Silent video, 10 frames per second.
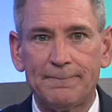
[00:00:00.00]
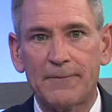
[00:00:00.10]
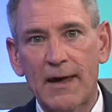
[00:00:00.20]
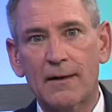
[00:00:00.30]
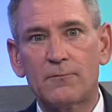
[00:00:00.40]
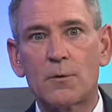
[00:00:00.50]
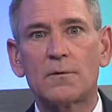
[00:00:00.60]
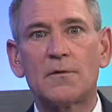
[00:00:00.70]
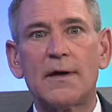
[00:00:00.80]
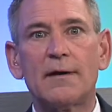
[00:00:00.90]
And of
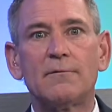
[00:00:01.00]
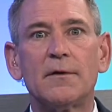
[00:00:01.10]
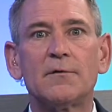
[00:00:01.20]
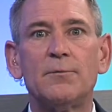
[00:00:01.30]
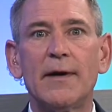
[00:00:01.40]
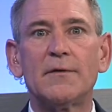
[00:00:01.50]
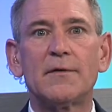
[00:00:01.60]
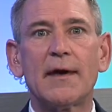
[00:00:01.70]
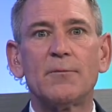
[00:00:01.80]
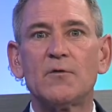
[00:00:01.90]
course, the NFL's
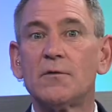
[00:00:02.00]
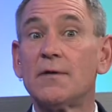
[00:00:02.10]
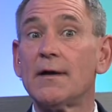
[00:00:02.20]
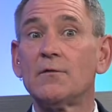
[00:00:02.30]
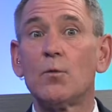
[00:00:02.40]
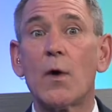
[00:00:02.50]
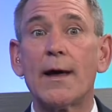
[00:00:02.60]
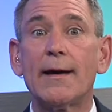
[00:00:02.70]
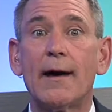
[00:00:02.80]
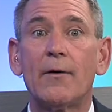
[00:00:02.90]
biggest game is just days
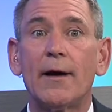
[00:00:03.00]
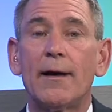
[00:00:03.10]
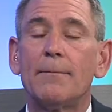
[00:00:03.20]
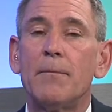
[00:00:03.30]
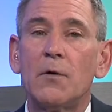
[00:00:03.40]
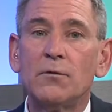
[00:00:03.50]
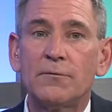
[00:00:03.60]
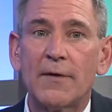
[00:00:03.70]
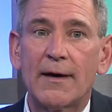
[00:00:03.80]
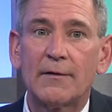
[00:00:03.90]
away now. And like
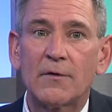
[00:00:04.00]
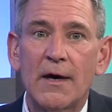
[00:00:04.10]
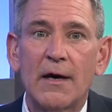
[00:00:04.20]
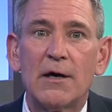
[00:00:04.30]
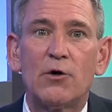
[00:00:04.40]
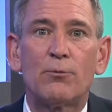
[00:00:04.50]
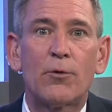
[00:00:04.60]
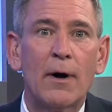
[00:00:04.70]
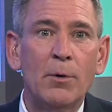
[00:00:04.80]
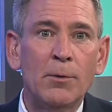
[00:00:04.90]
most fans, you're
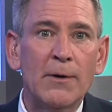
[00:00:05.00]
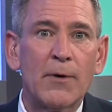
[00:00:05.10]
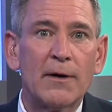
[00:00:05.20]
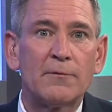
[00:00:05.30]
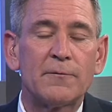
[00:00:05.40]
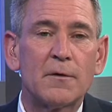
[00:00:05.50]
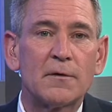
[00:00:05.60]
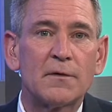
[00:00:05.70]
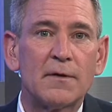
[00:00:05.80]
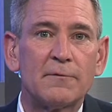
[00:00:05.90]
probably ready to
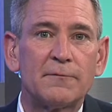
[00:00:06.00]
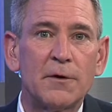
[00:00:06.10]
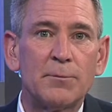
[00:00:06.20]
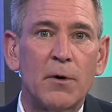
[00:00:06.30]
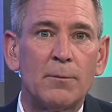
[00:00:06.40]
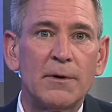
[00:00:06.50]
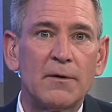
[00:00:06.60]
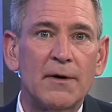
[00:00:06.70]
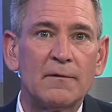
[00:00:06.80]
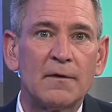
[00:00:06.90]
focus on the football, but
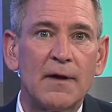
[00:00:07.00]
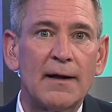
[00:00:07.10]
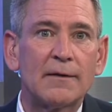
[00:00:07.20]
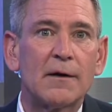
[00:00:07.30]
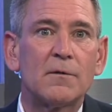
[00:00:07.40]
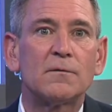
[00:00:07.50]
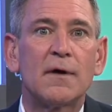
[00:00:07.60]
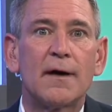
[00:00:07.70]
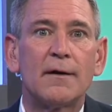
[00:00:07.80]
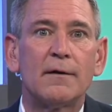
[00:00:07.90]
there is a lot that
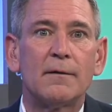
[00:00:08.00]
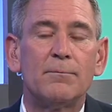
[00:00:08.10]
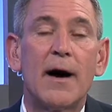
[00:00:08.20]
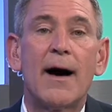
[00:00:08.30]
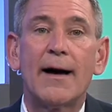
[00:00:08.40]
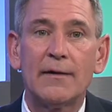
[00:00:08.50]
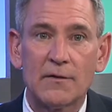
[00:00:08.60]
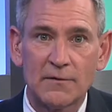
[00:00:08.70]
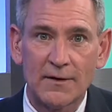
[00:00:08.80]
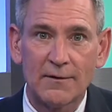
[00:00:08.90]
goes on
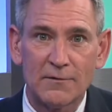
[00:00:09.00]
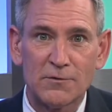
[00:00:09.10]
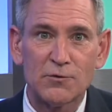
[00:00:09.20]
behind the scenes.